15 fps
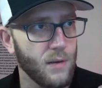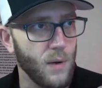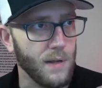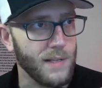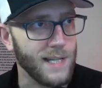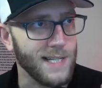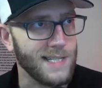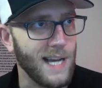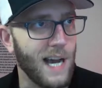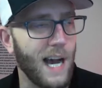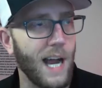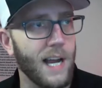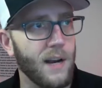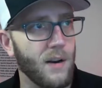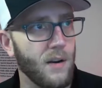throughout the
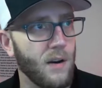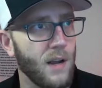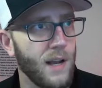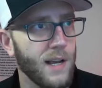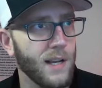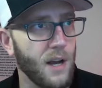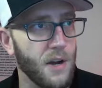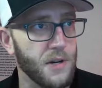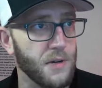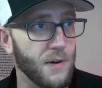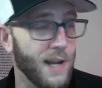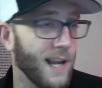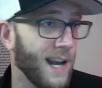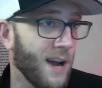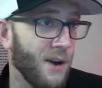entire
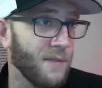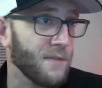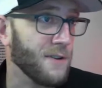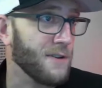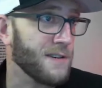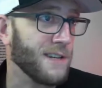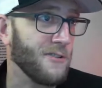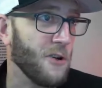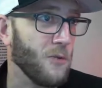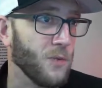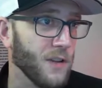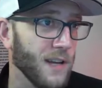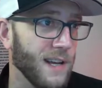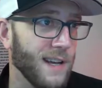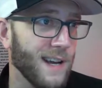country. And now I've learned
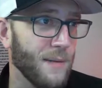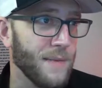globally.